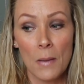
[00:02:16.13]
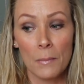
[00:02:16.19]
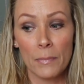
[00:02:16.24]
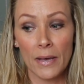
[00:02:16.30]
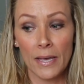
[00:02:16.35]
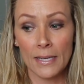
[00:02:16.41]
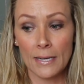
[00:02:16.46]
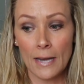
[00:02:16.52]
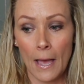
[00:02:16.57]

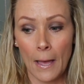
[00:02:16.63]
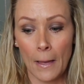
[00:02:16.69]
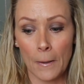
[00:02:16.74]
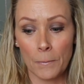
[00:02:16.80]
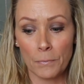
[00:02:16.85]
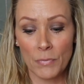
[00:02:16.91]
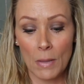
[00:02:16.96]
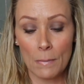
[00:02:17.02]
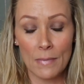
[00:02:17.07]
But
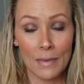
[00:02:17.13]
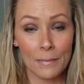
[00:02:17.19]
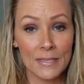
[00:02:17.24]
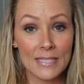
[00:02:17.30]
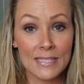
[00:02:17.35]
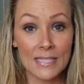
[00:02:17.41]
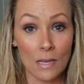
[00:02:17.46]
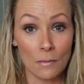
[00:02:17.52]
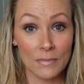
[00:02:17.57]
um, maybe
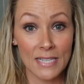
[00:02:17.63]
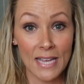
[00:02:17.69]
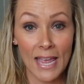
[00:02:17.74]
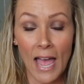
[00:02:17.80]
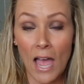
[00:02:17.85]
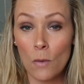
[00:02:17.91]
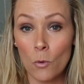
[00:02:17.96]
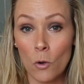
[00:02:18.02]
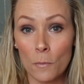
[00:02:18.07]
someday
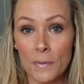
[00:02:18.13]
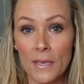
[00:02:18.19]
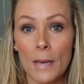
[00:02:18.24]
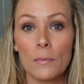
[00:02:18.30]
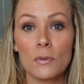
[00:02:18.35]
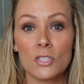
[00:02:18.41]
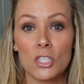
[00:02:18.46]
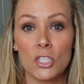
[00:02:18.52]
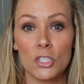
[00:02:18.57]
I won't be
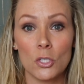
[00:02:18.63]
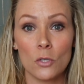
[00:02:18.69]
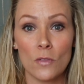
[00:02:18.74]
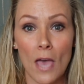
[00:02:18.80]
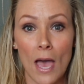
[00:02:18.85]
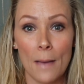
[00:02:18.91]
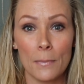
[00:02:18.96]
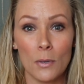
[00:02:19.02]
able to do that.